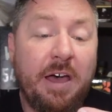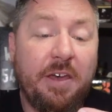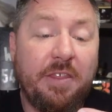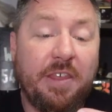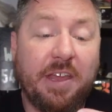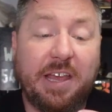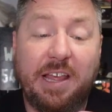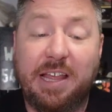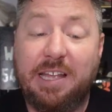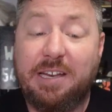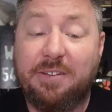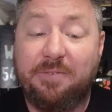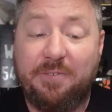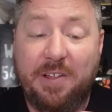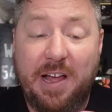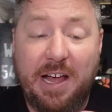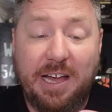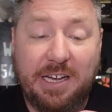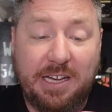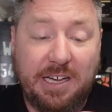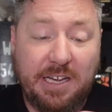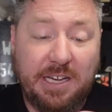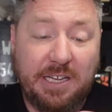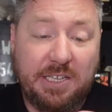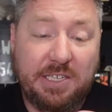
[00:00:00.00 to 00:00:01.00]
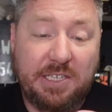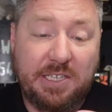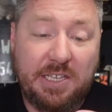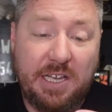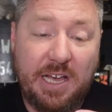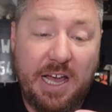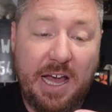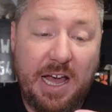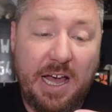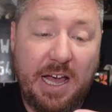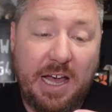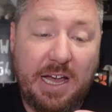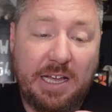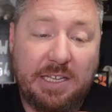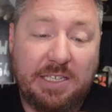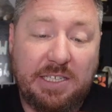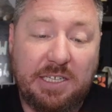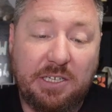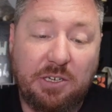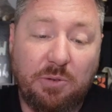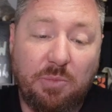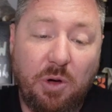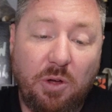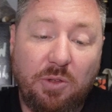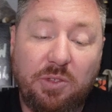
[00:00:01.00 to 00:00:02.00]
The Glenfarclas
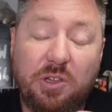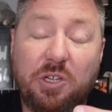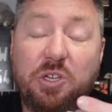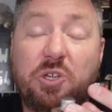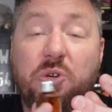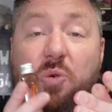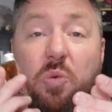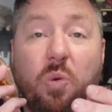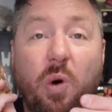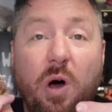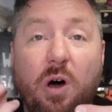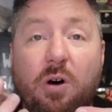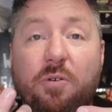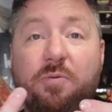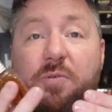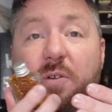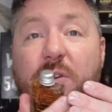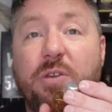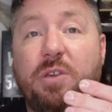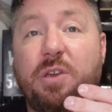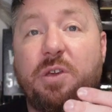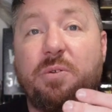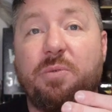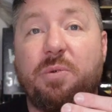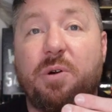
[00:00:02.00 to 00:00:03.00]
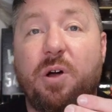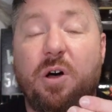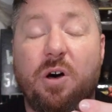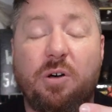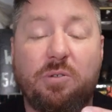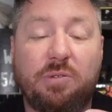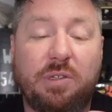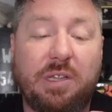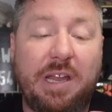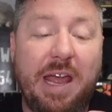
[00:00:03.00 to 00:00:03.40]
single malt, the 12-year-old.